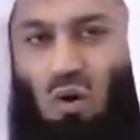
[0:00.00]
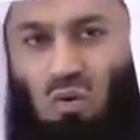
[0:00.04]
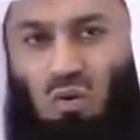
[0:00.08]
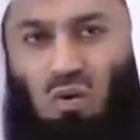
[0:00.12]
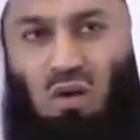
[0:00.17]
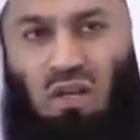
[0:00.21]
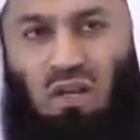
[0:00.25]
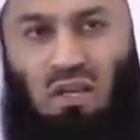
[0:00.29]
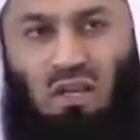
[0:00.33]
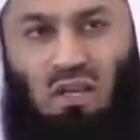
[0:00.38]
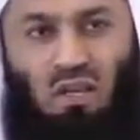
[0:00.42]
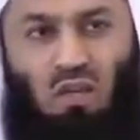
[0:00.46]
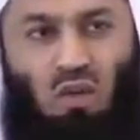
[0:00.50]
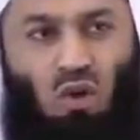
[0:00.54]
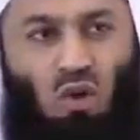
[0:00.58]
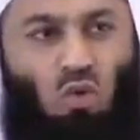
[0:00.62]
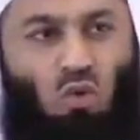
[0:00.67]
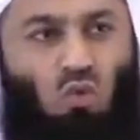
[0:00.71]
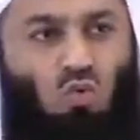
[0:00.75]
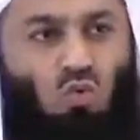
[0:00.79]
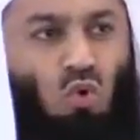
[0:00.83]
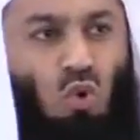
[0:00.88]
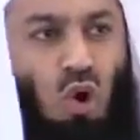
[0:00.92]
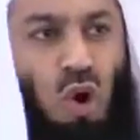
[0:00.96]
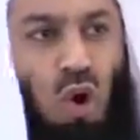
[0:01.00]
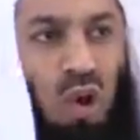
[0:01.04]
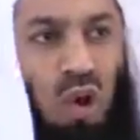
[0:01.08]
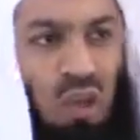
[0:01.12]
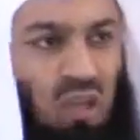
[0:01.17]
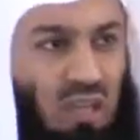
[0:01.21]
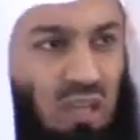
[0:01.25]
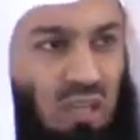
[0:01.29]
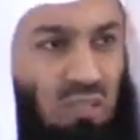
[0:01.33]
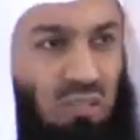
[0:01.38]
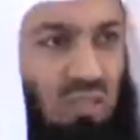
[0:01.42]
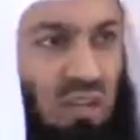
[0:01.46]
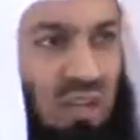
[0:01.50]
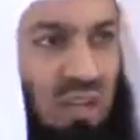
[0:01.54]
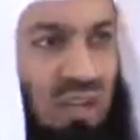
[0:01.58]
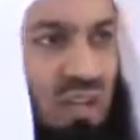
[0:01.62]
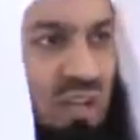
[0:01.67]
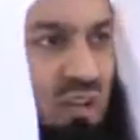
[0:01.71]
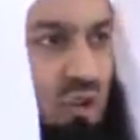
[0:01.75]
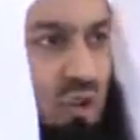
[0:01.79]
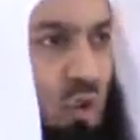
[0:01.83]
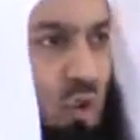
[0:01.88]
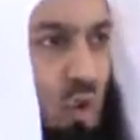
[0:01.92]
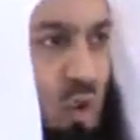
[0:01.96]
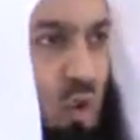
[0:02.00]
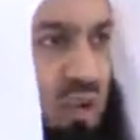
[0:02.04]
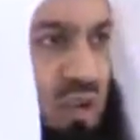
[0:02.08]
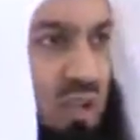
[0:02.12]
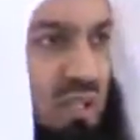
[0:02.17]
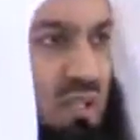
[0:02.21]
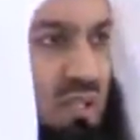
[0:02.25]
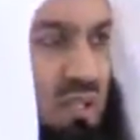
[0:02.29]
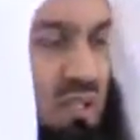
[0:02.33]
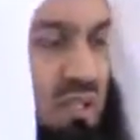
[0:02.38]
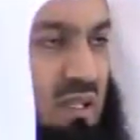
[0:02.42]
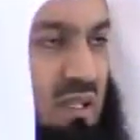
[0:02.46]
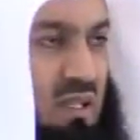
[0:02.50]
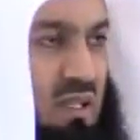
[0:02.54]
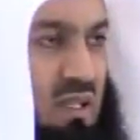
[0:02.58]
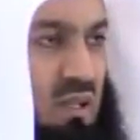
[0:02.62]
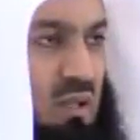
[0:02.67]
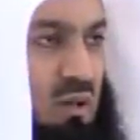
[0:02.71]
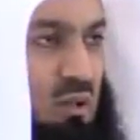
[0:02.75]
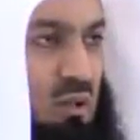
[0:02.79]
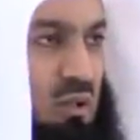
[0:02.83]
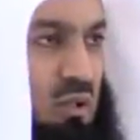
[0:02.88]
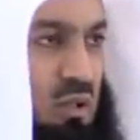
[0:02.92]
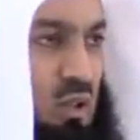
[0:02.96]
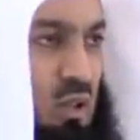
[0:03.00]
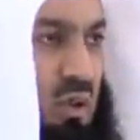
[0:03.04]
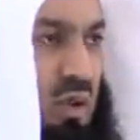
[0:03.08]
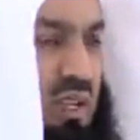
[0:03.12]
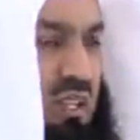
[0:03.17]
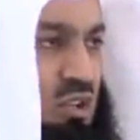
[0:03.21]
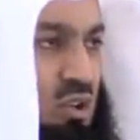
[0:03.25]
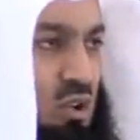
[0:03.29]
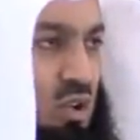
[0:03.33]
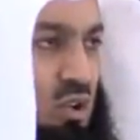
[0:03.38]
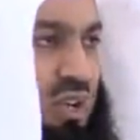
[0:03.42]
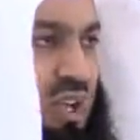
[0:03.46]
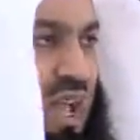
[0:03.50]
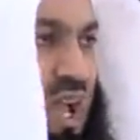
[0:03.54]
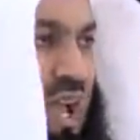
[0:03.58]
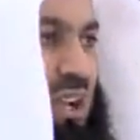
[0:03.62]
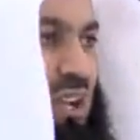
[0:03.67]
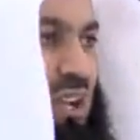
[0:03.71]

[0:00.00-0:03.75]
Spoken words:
only work, if I can call it, although it's not